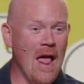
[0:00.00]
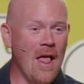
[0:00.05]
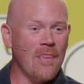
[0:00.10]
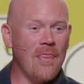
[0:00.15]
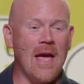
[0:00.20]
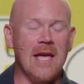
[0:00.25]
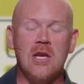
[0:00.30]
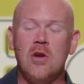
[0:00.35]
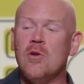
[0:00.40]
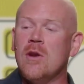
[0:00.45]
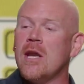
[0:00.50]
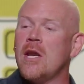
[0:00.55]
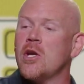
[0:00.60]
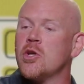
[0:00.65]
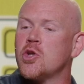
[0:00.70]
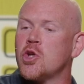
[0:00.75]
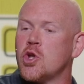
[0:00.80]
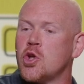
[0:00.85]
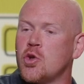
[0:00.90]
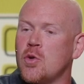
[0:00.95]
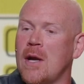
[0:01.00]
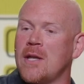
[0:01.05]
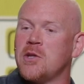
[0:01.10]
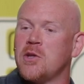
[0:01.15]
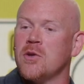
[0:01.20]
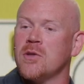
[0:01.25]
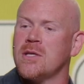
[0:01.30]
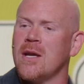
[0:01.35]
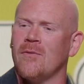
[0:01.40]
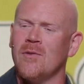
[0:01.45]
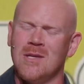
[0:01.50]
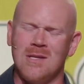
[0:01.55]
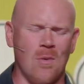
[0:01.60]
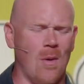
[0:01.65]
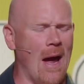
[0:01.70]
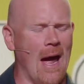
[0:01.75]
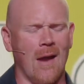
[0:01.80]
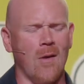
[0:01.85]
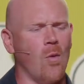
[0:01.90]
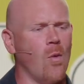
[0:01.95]
That you need to stretch yourself. You say,
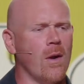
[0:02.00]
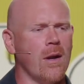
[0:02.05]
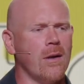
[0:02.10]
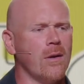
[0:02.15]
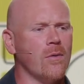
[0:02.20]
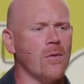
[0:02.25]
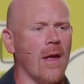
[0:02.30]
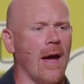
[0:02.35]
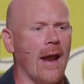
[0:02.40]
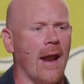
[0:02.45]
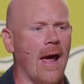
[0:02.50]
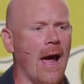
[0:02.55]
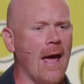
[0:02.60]
Well, I don't want to do that.